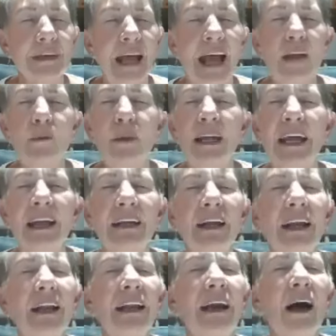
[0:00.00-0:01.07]
And we can
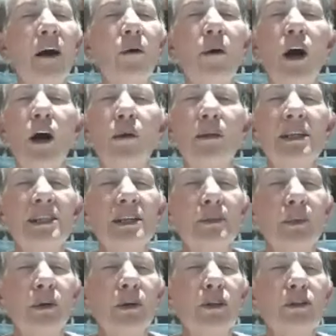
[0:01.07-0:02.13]
allow Holy
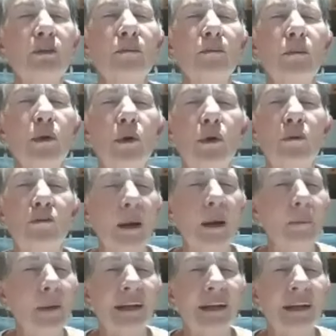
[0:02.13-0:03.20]
Spirit to move
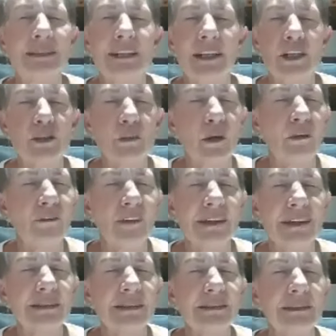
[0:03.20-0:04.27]
amongst each one of
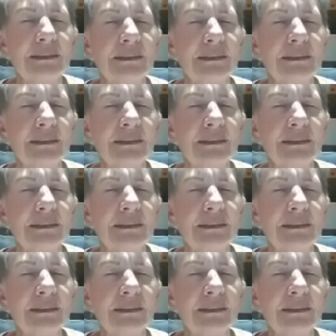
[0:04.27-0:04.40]
us,